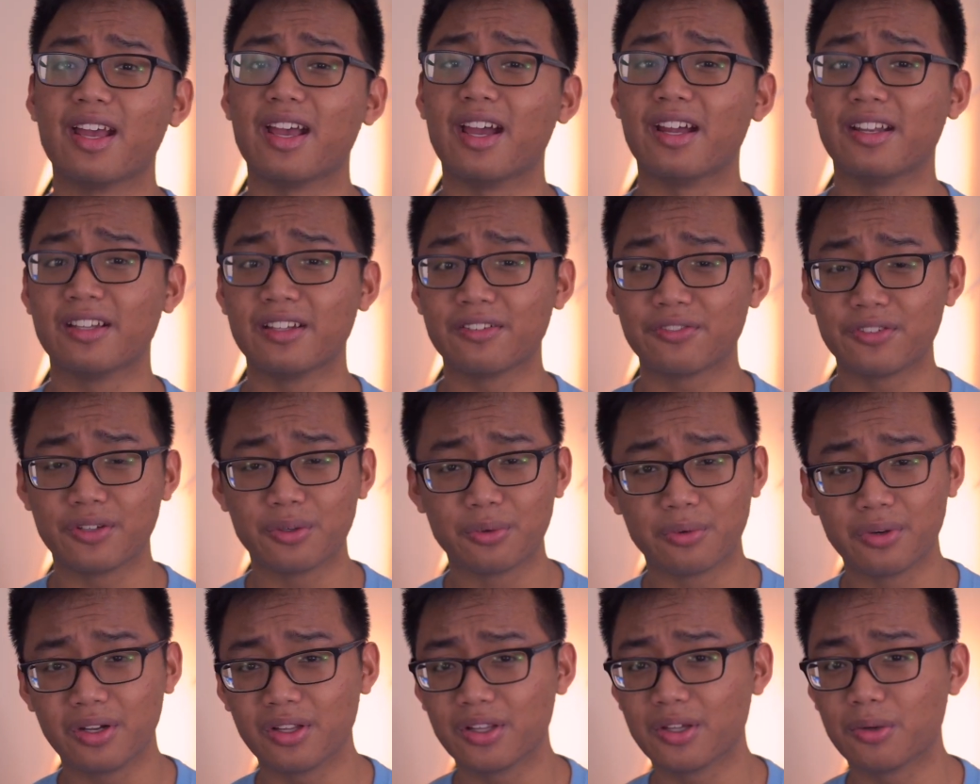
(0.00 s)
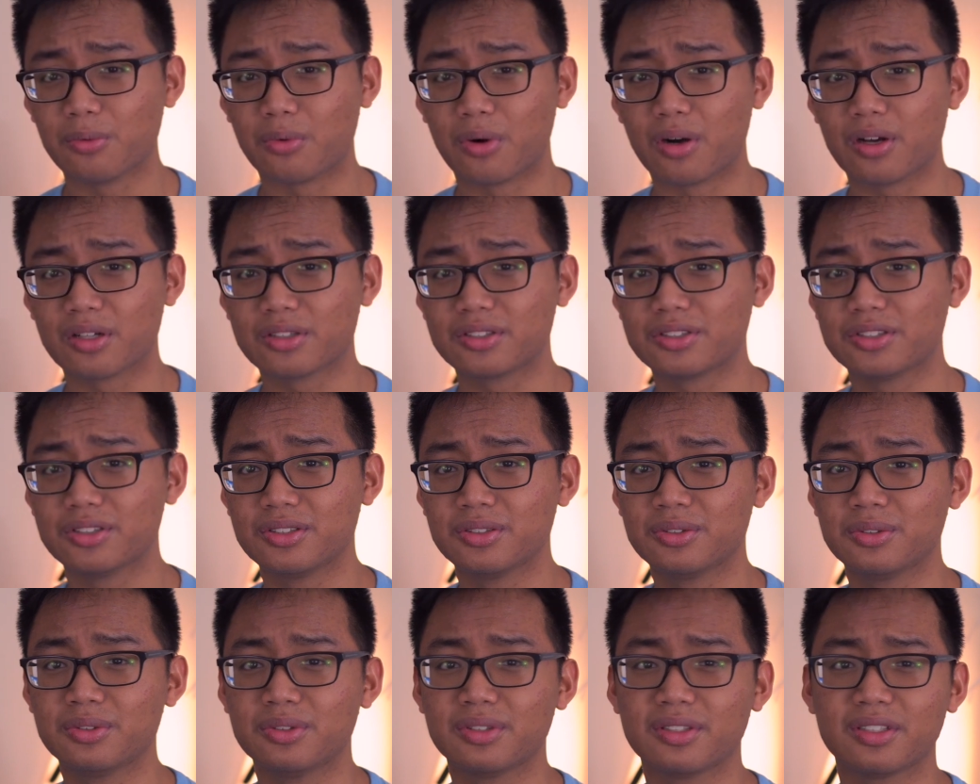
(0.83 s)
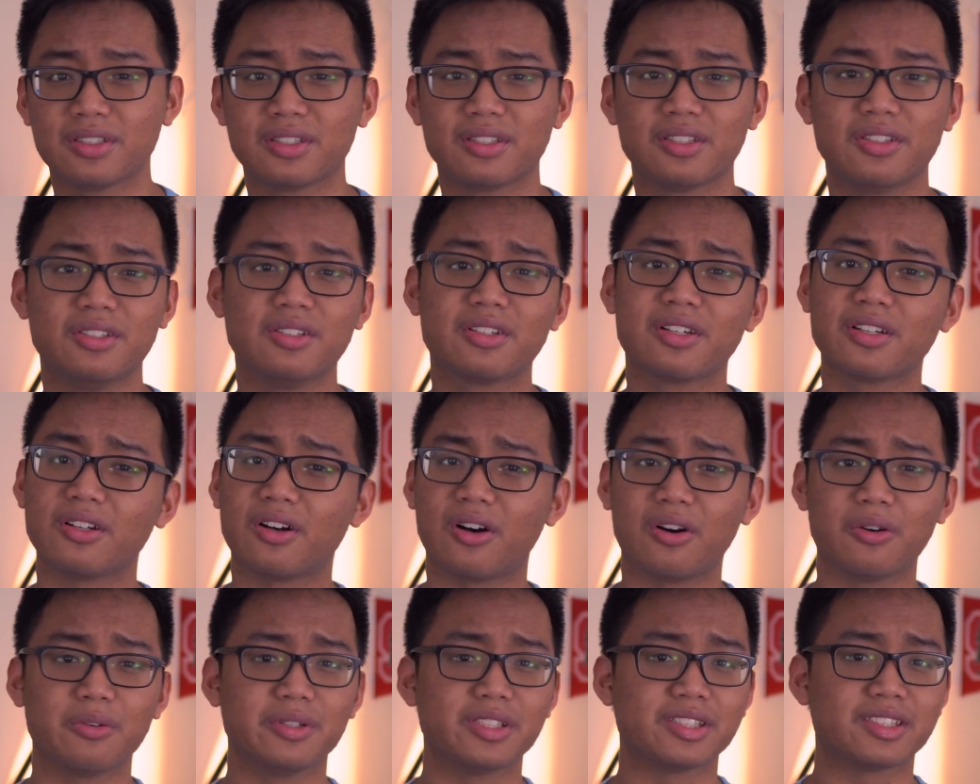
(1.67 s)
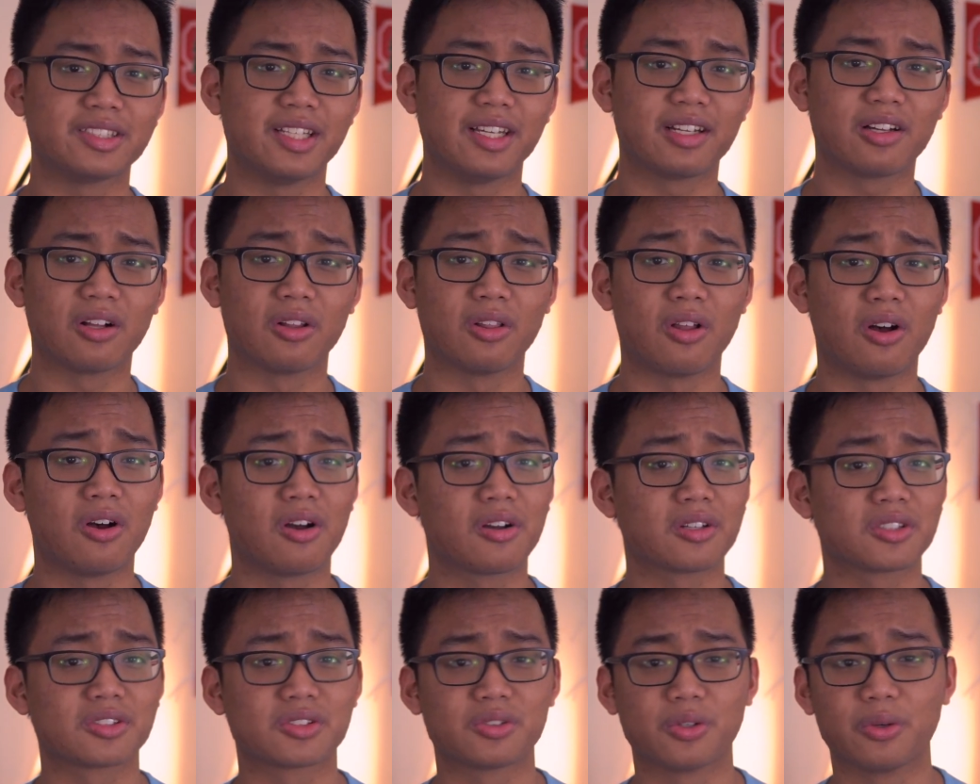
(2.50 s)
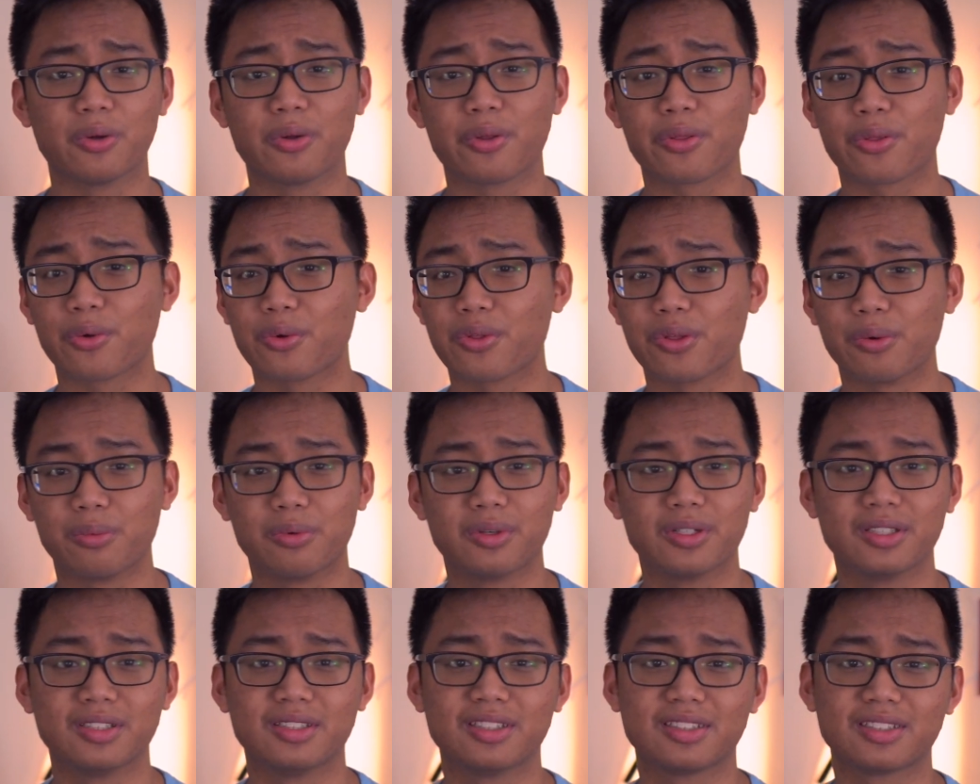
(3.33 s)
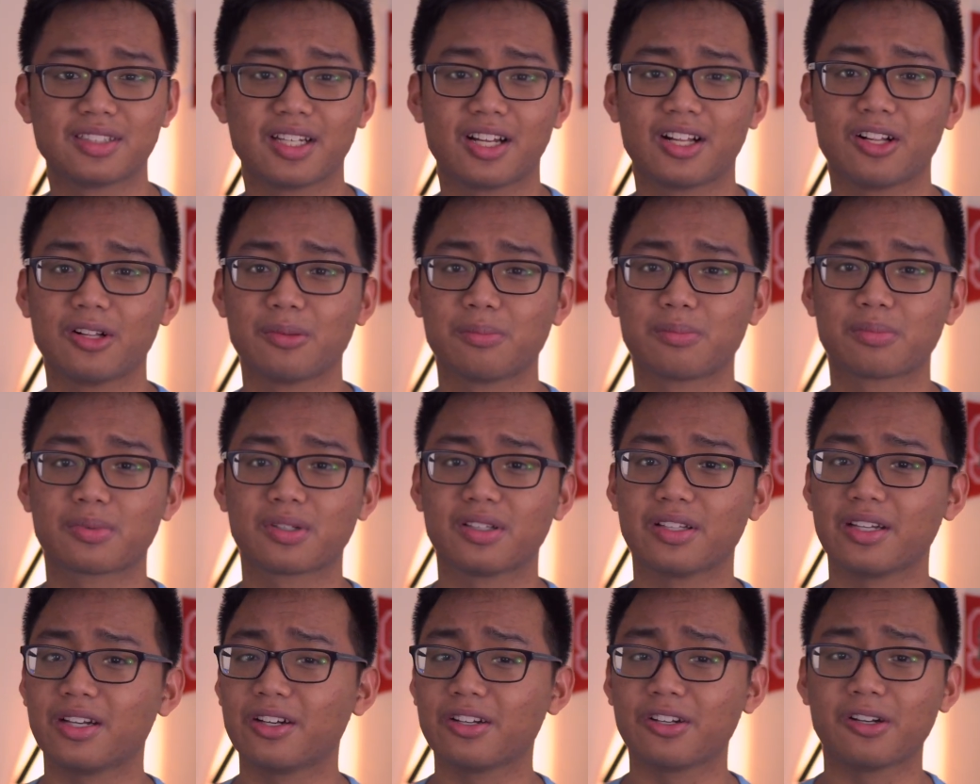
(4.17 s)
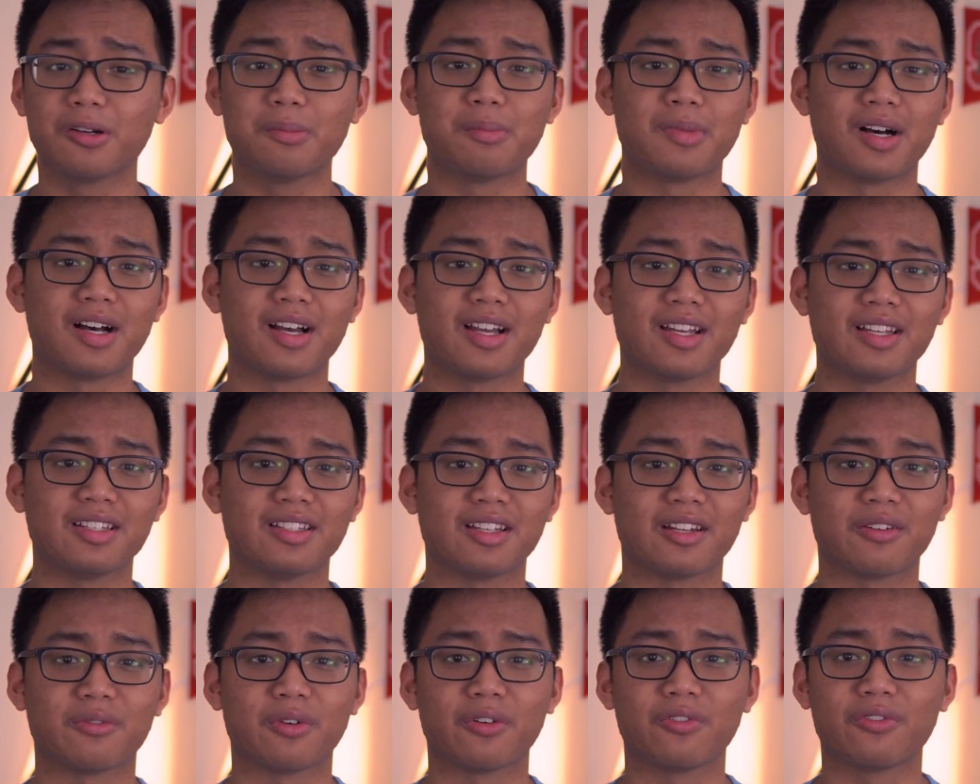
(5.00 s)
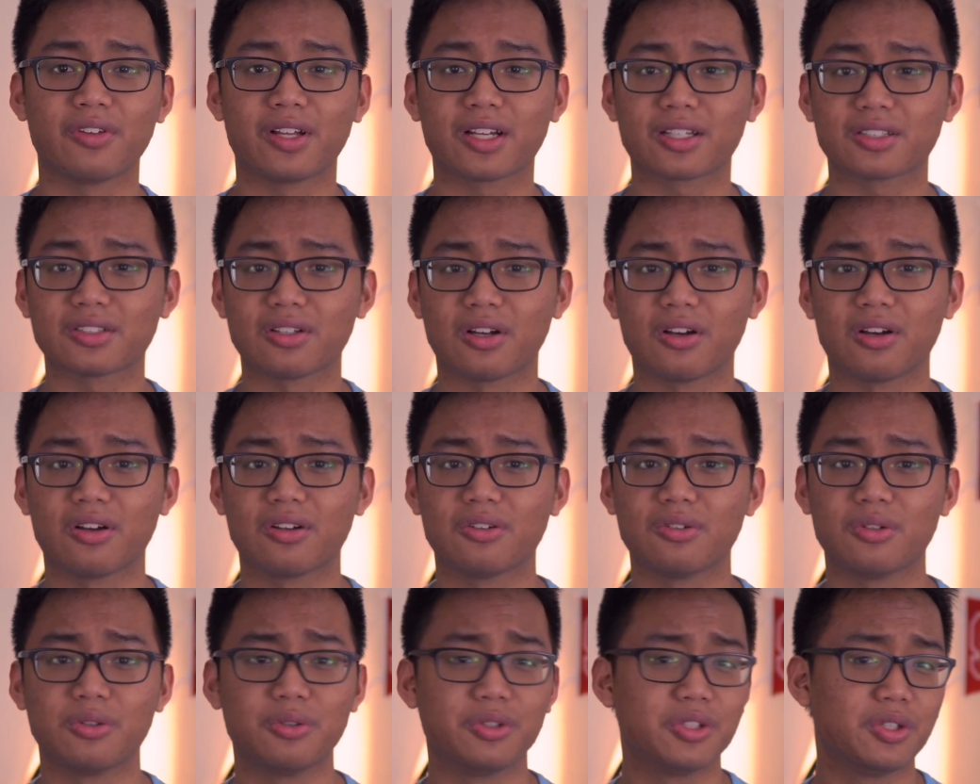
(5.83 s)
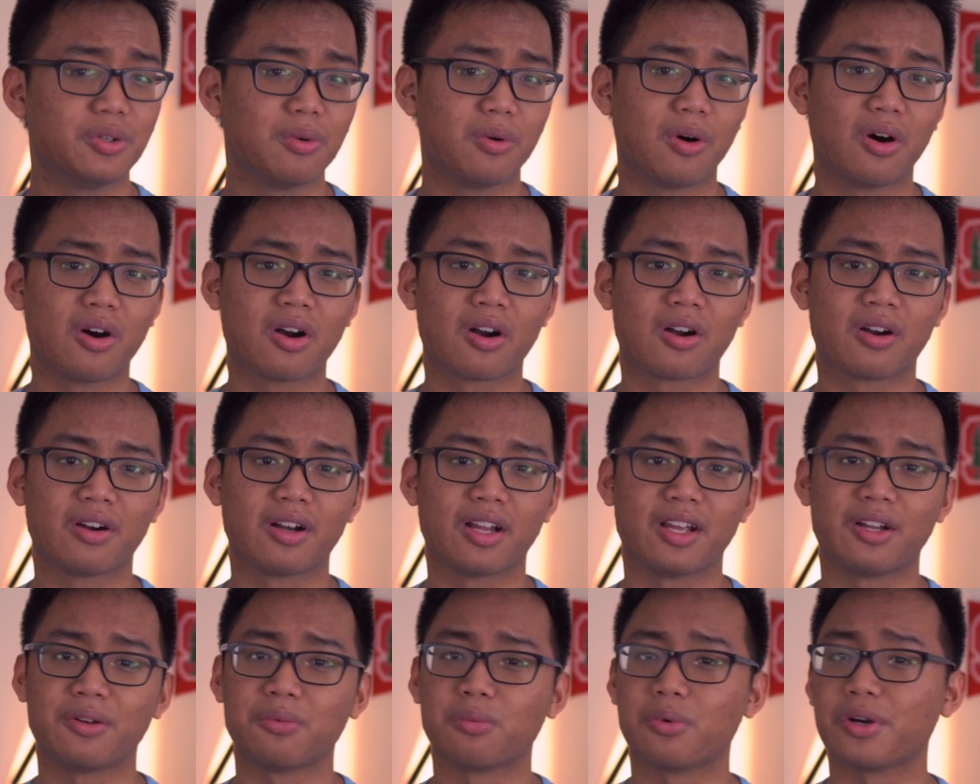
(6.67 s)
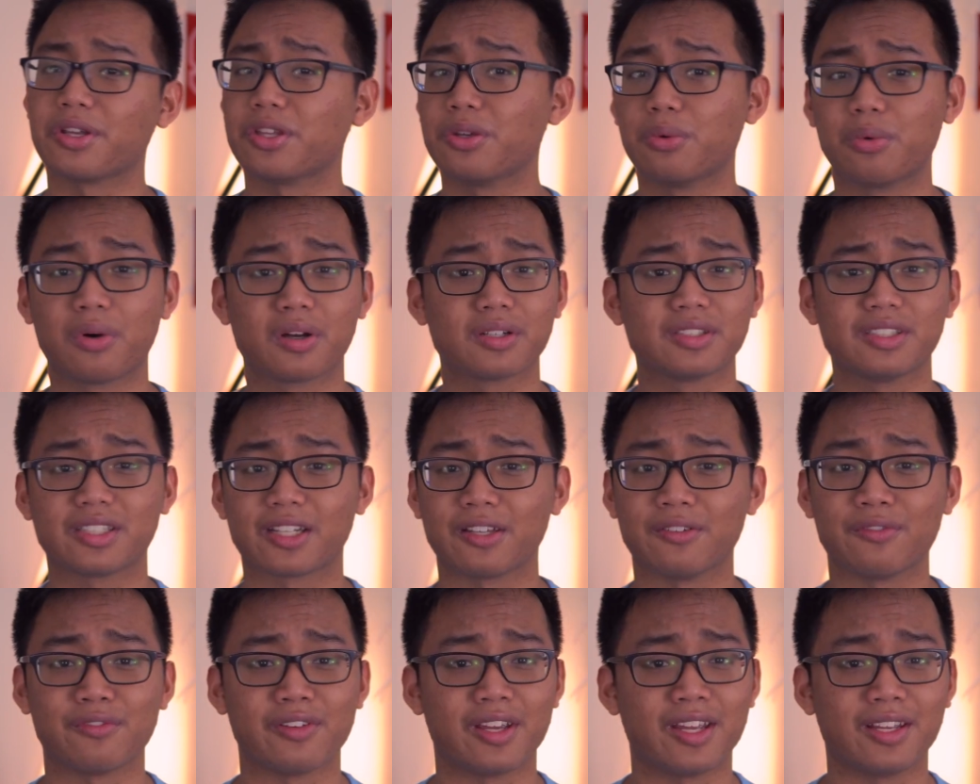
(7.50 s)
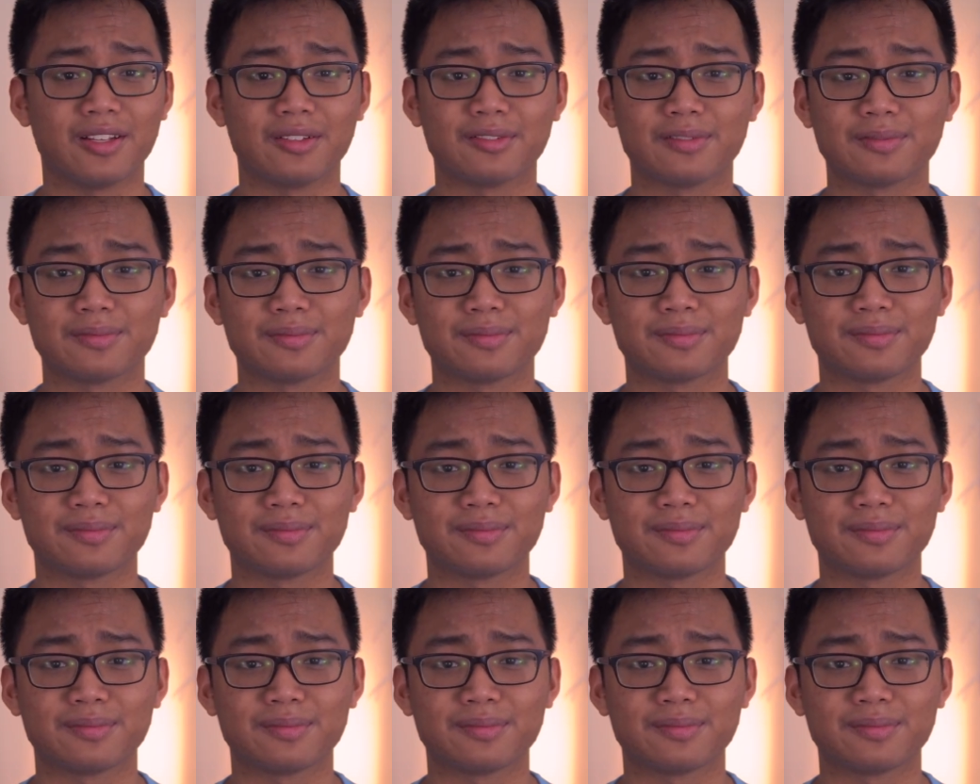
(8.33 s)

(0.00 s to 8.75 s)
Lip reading: And if you really want to, you could always take a long stroll through the woods to help clear your mind and reflect on who you are and what you want to convey.